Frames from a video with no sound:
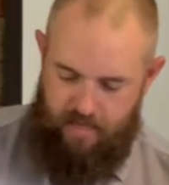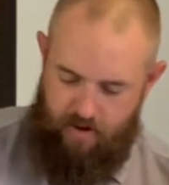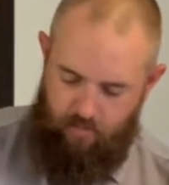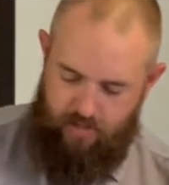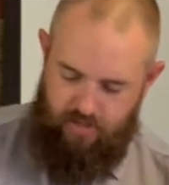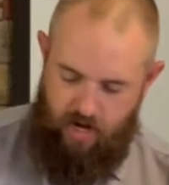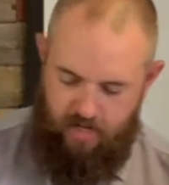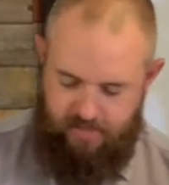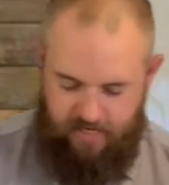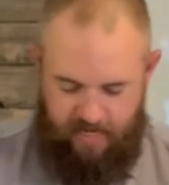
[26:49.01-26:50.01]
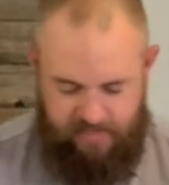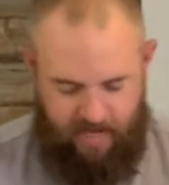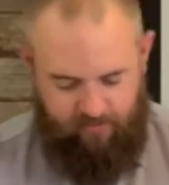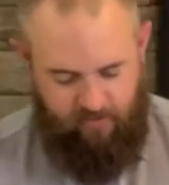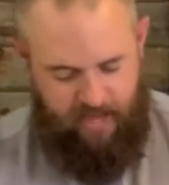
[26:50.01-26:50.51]
And what John says
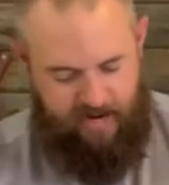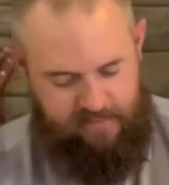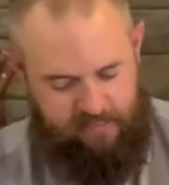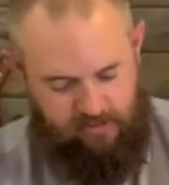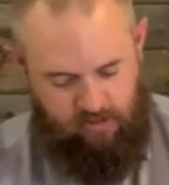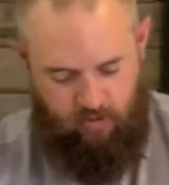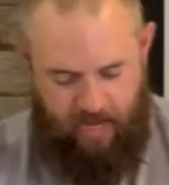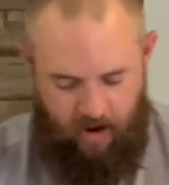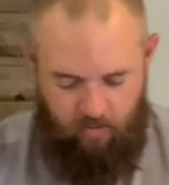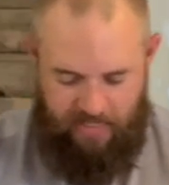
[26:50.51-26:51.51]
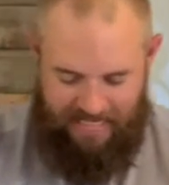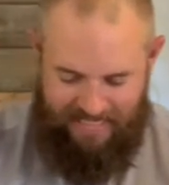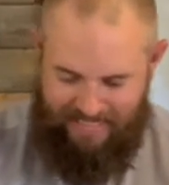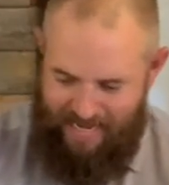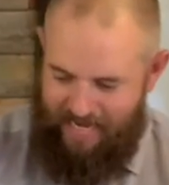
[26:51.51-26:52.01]
after that, he says, So now we need
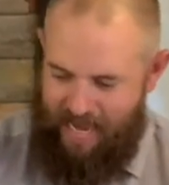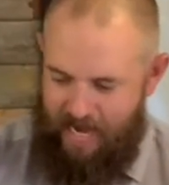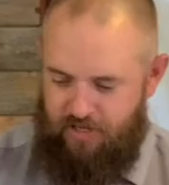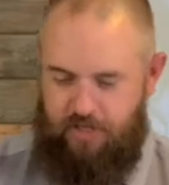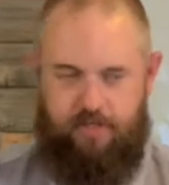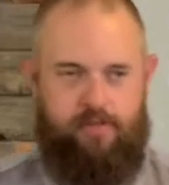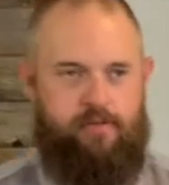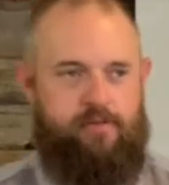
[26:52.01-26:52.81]
to take action.